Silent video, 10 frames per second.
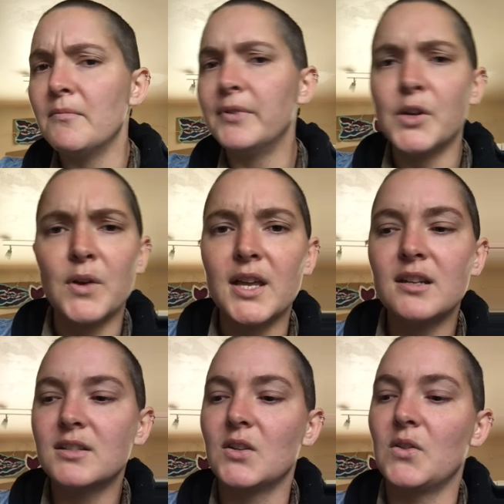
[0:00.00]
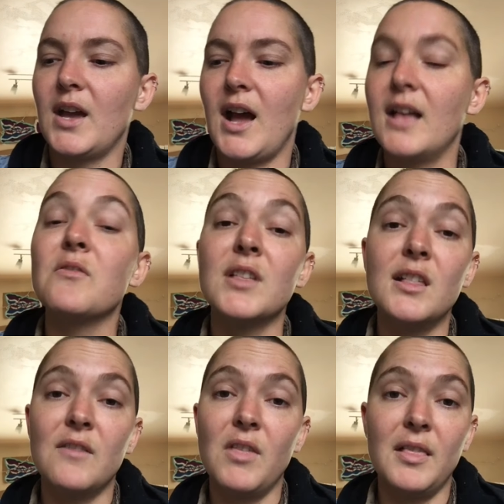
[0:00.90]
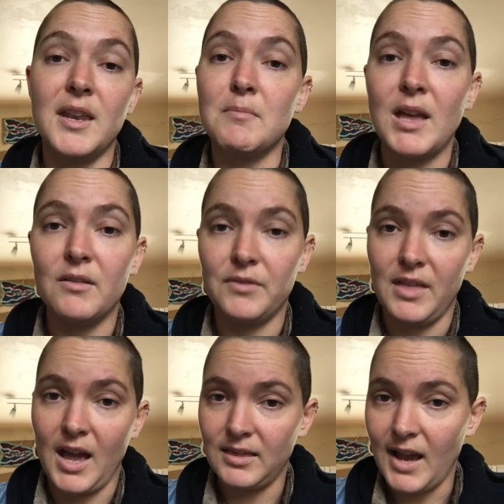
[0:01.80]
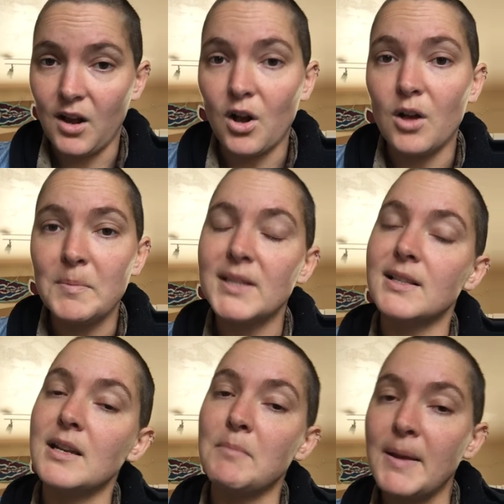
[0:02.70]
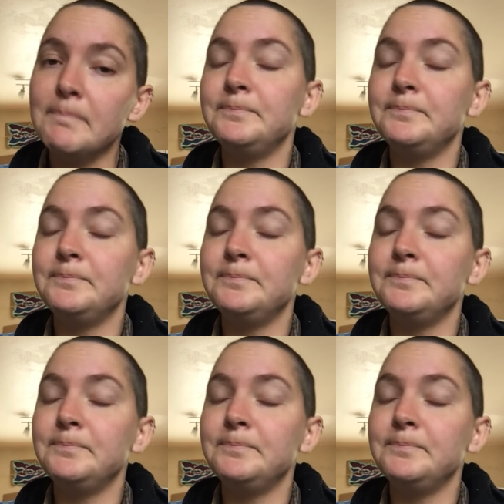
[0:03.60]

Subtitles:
fluid, so that I really love the liniment for that, the alcohol-based liniment.